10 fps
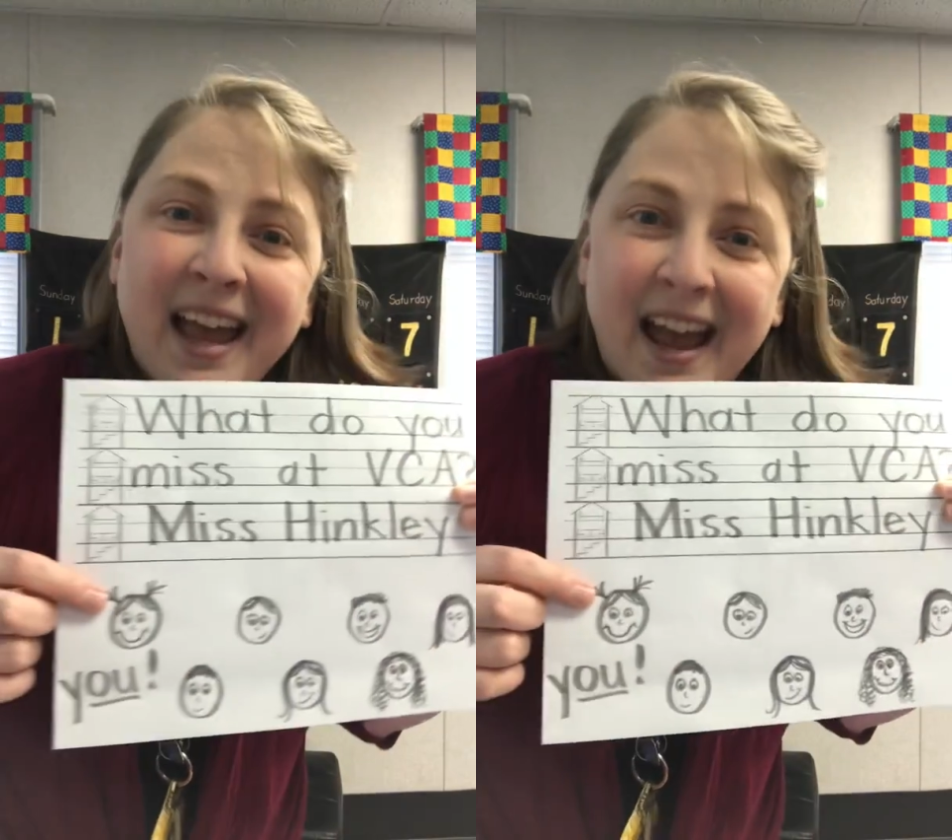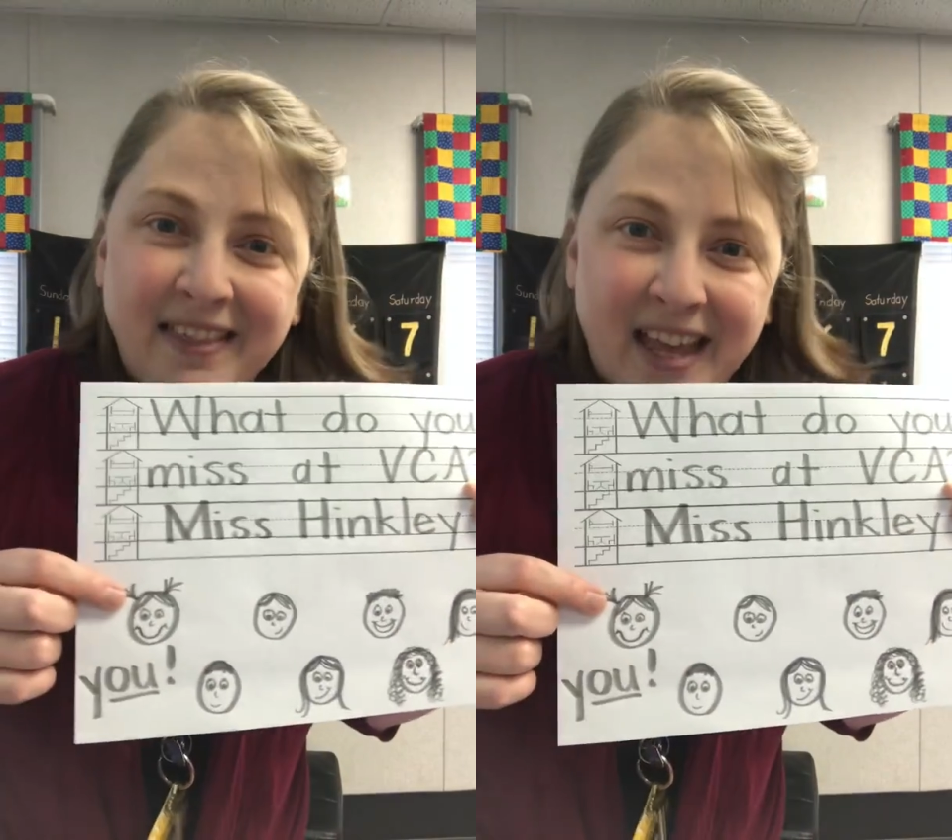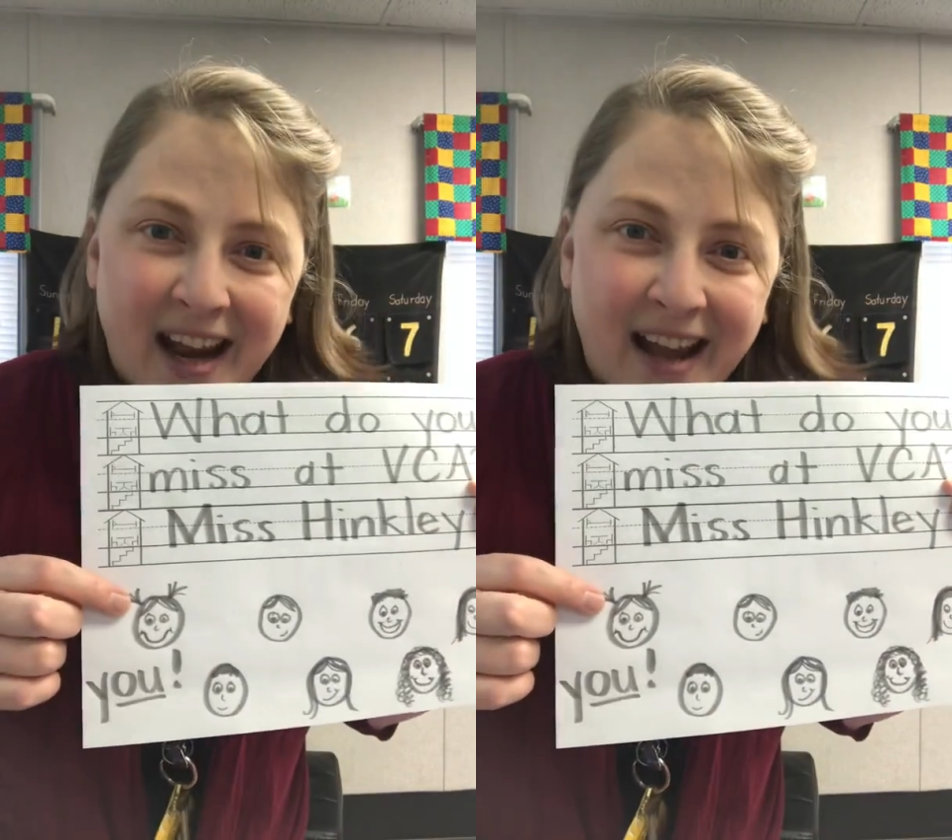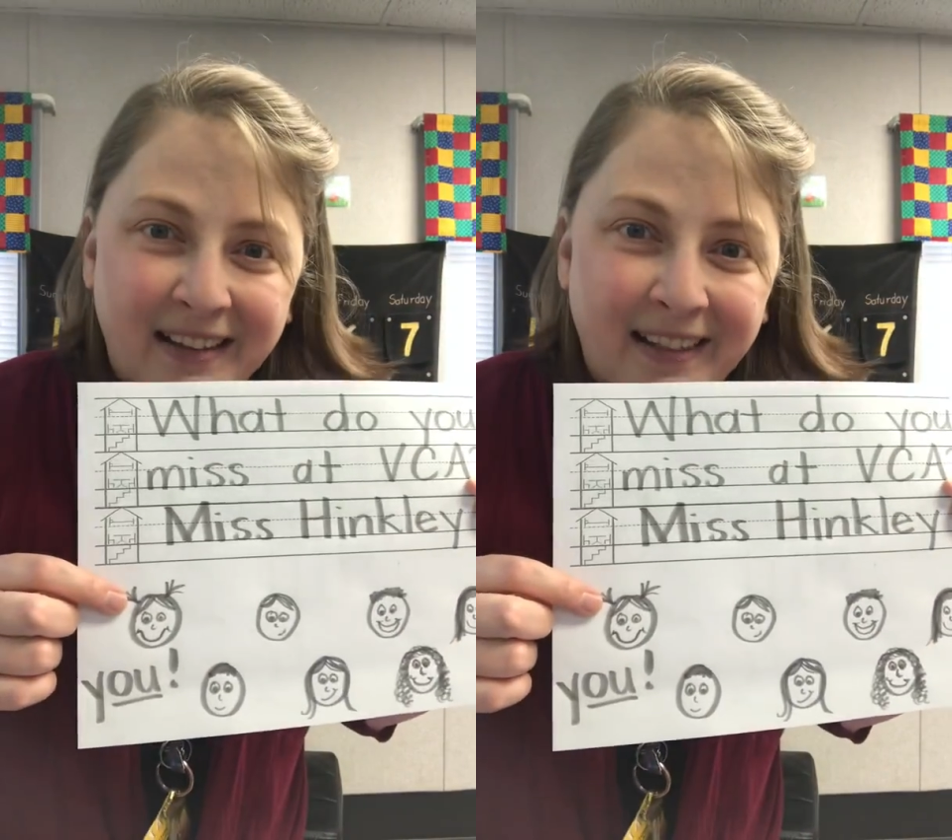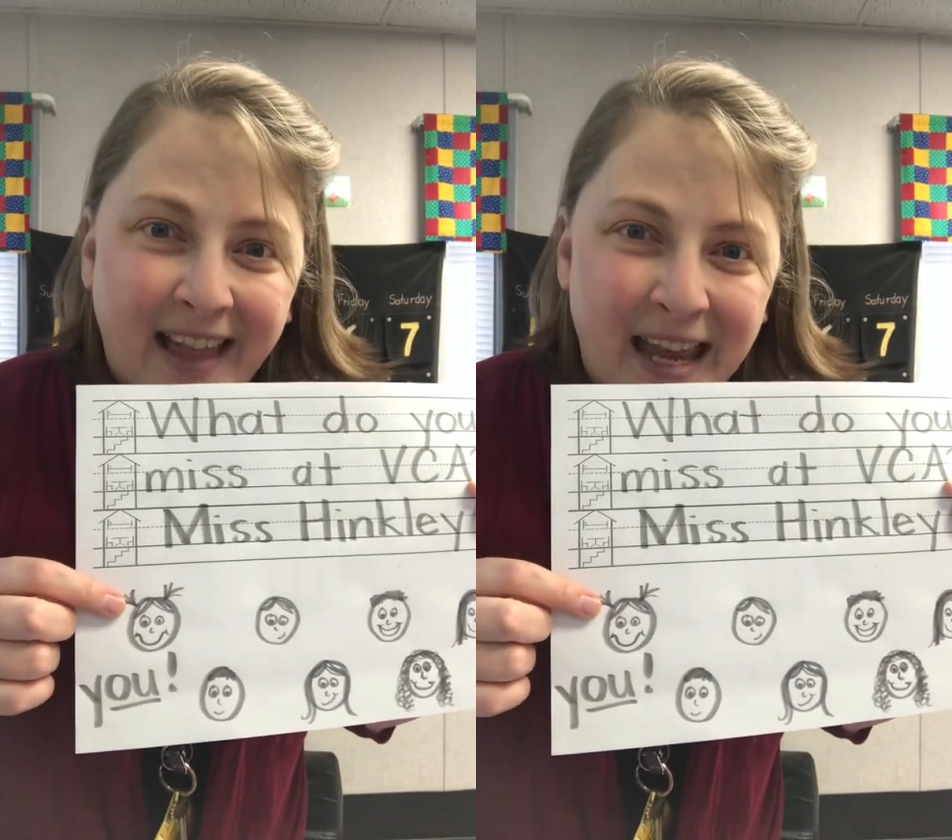and then I
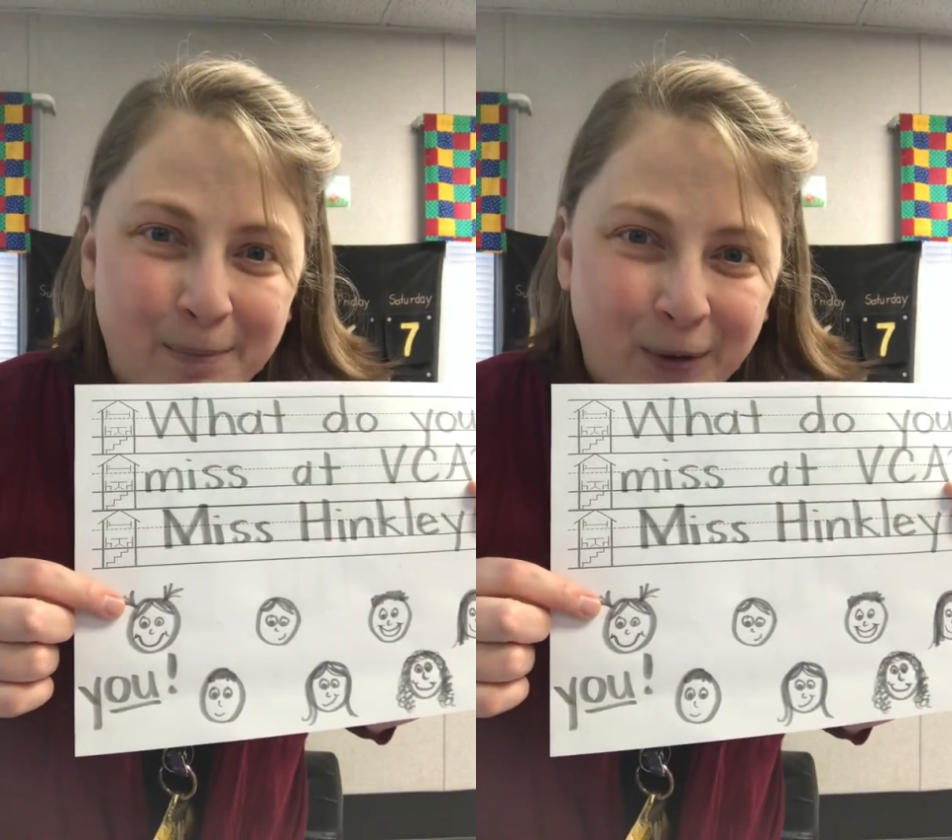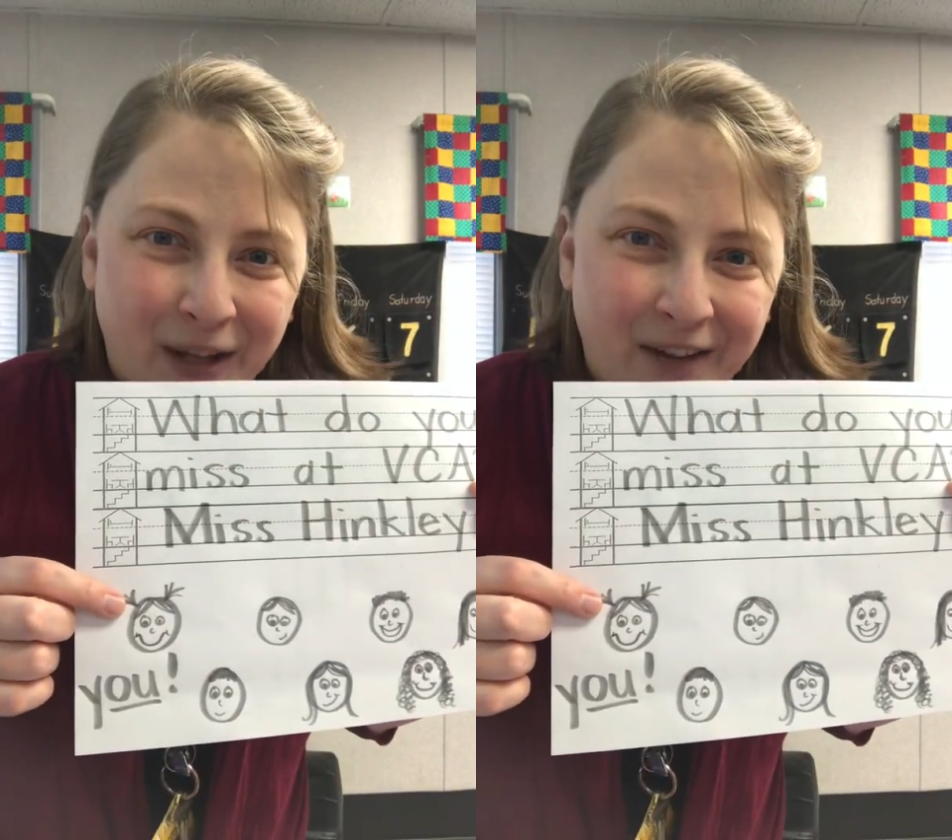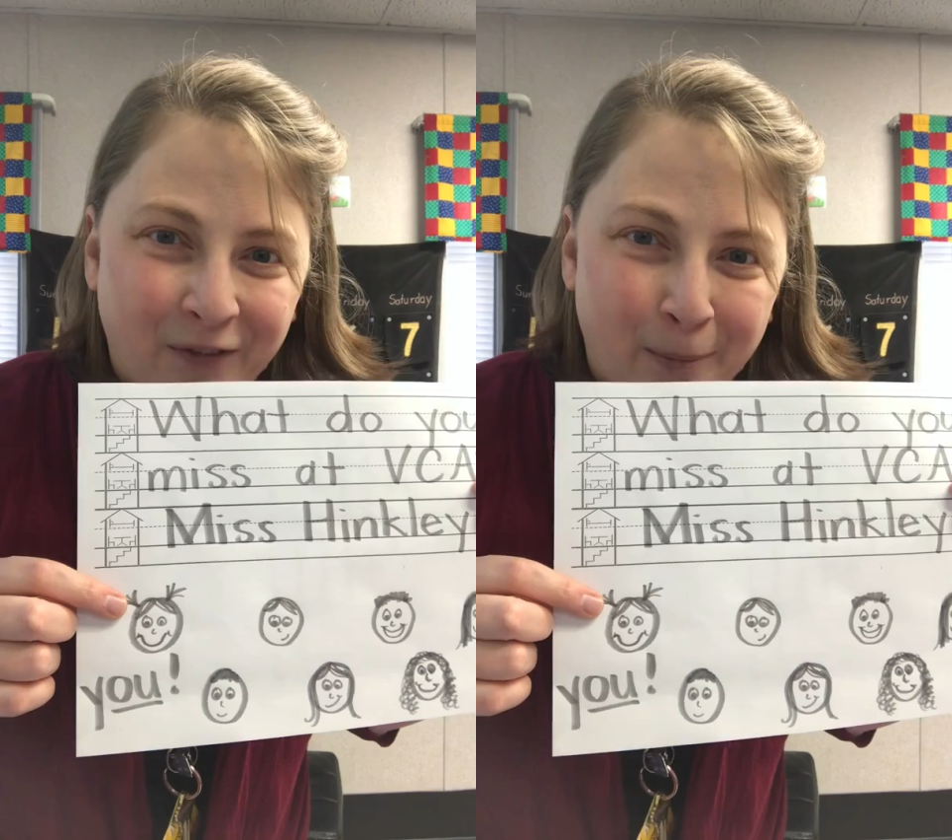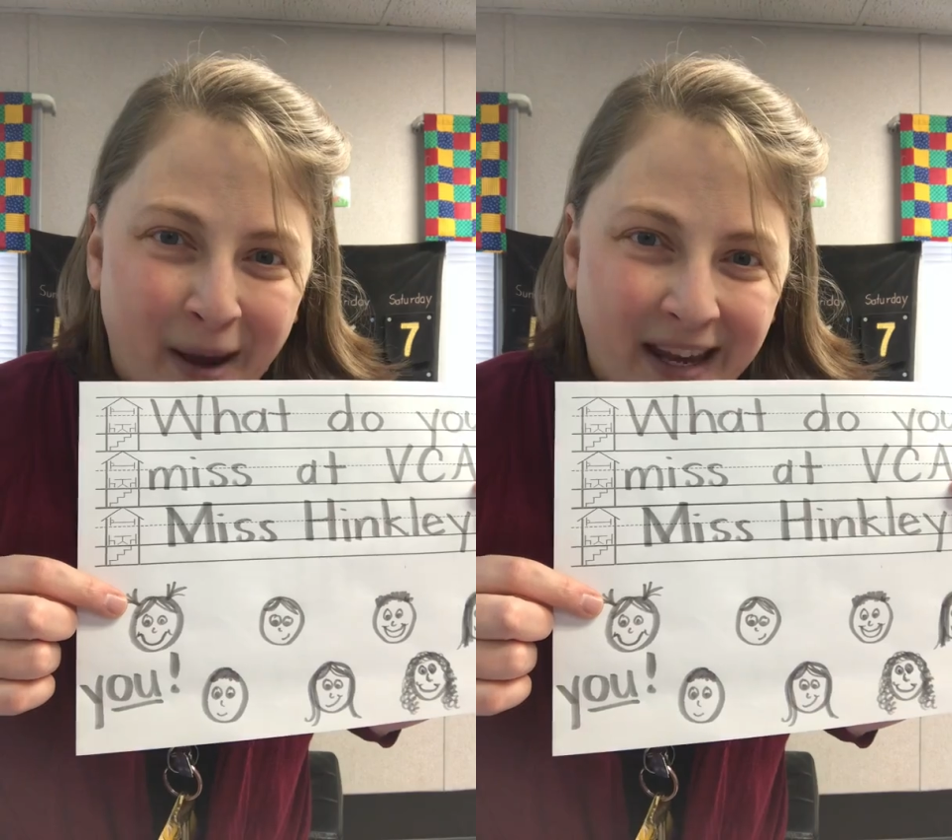labeled it for my